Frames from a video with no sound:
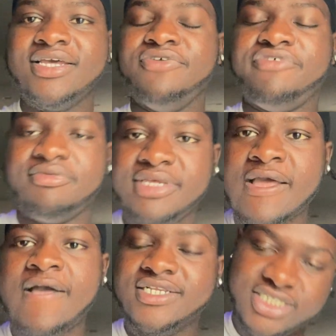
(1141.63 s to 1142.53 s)
You feel me?
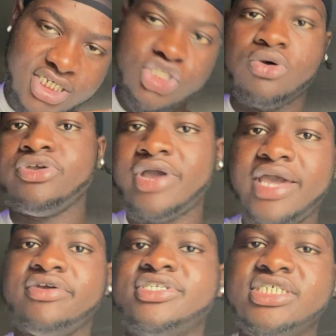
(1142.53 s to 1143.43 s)
Just know your
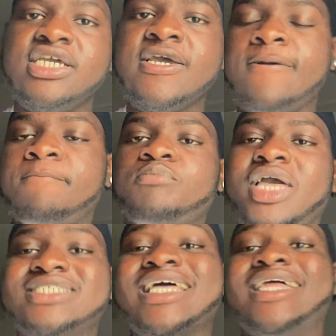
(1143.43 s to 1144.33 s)
energy
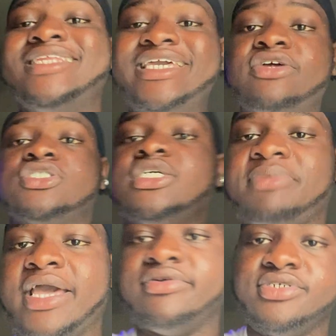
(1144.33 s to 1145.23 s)
is that leadership
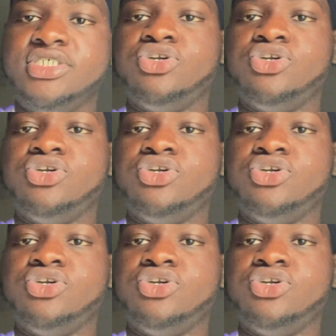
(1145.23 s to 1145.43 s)
energy.